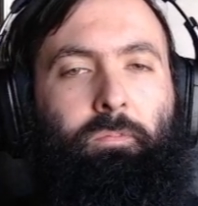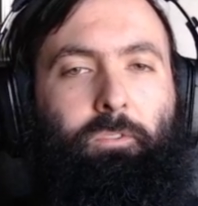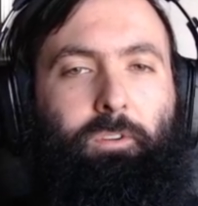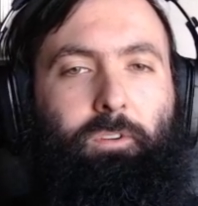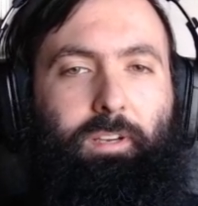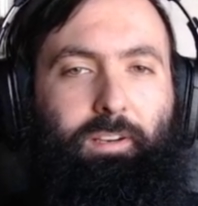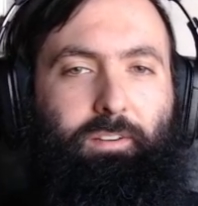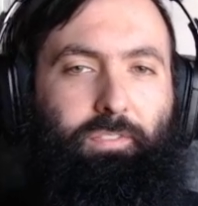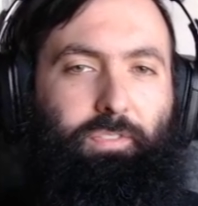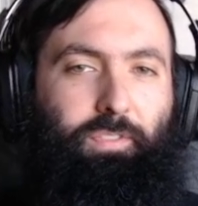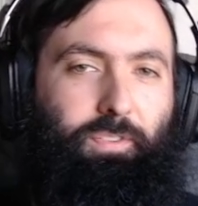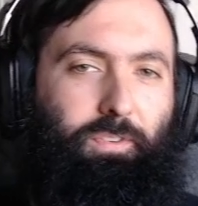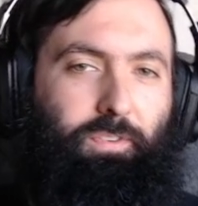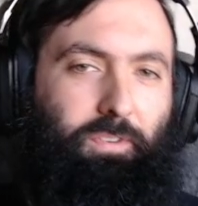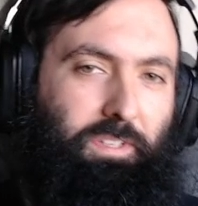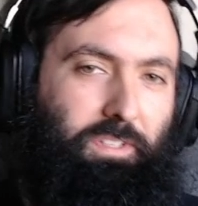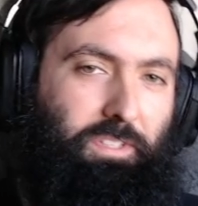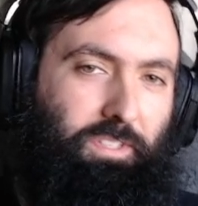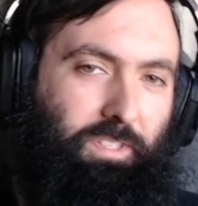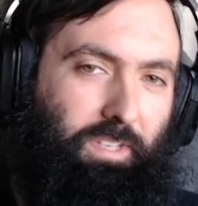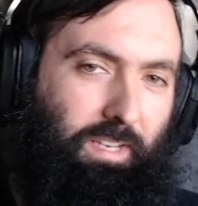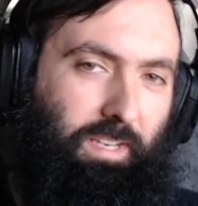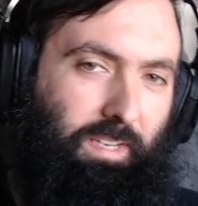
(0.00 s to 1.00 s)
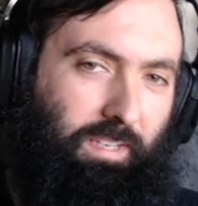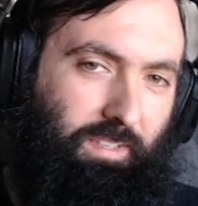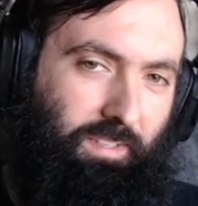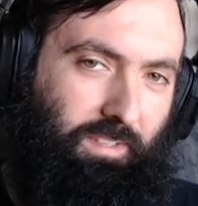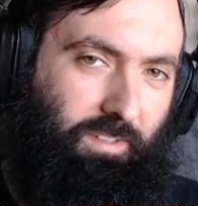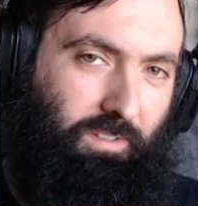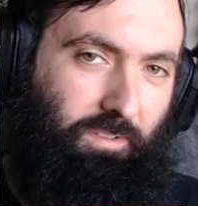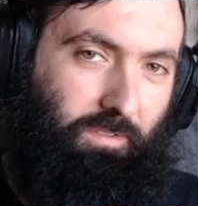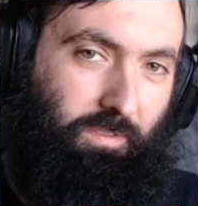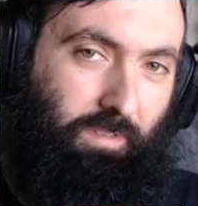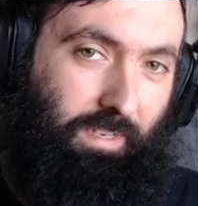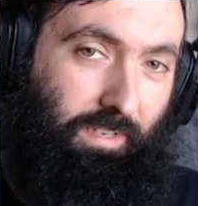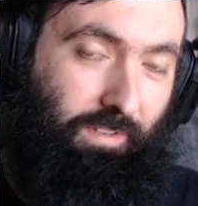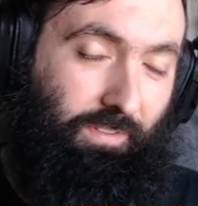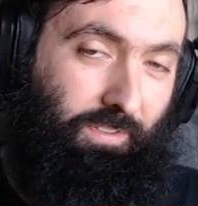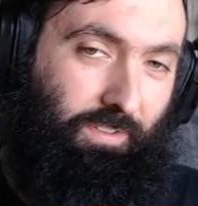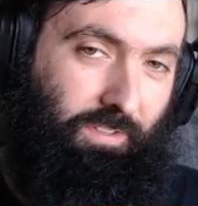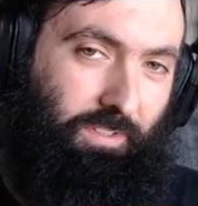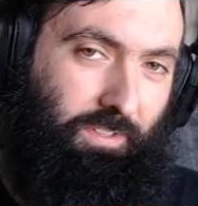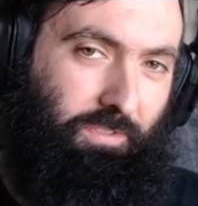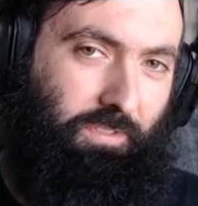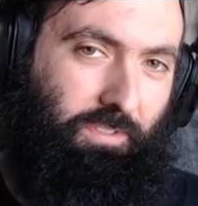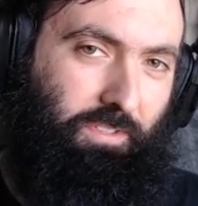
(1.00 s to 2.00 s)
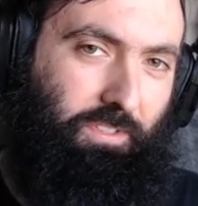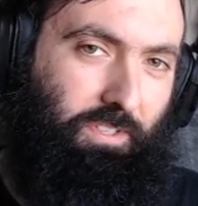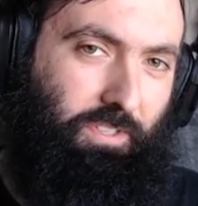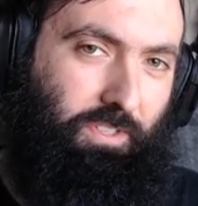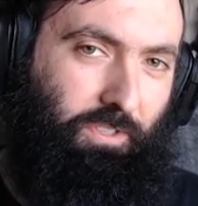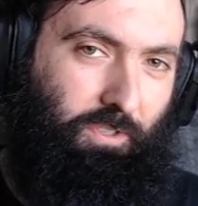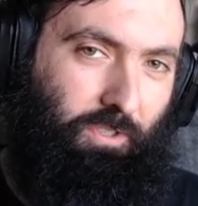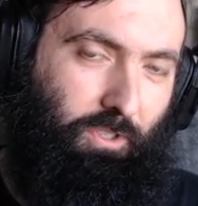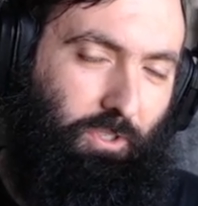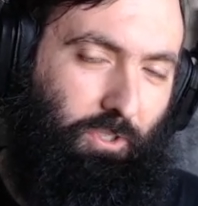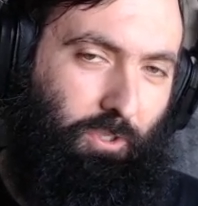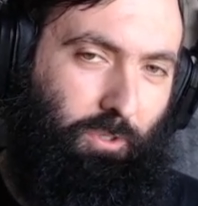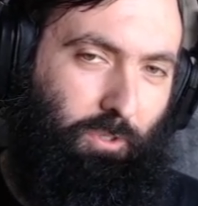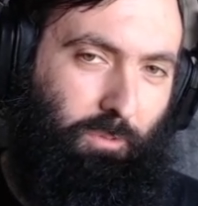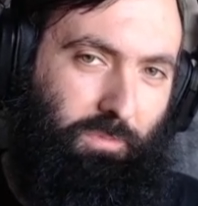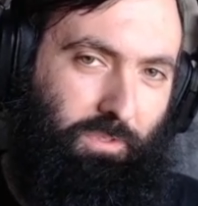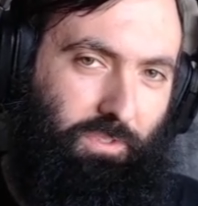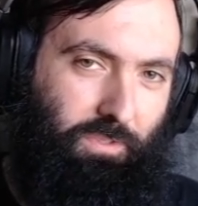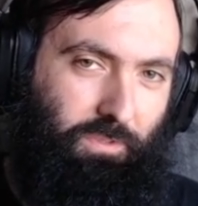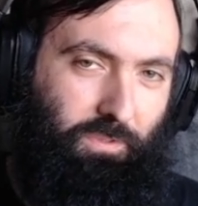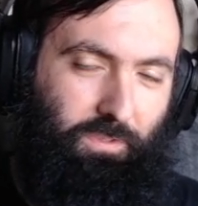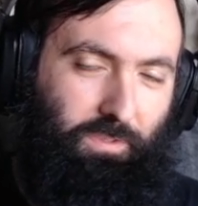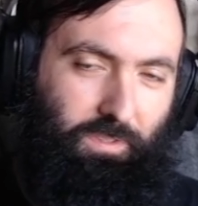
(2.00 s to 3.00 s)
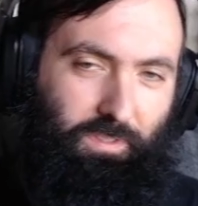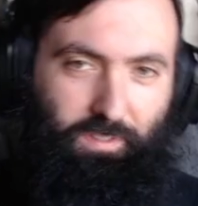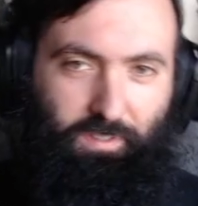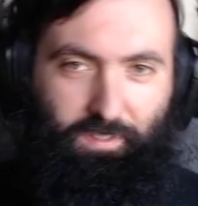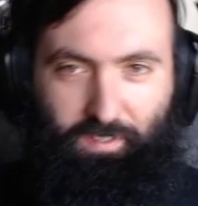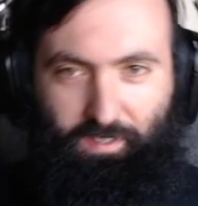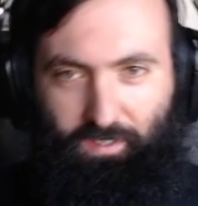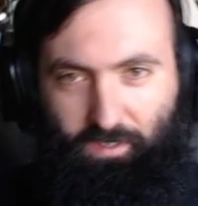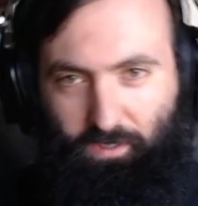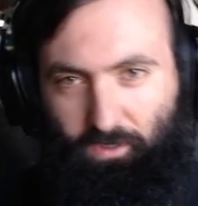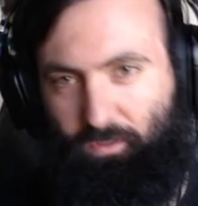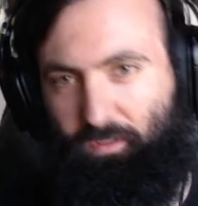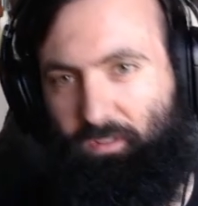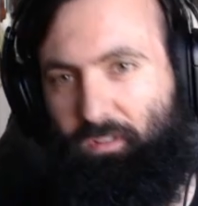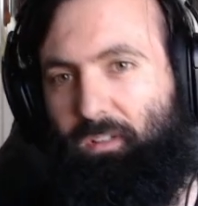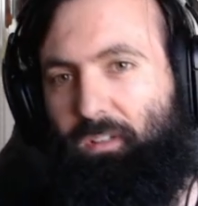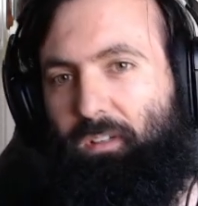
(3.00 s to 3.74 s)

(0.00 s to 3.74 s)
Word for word: we have three socket or Rothas with two ohms or a low.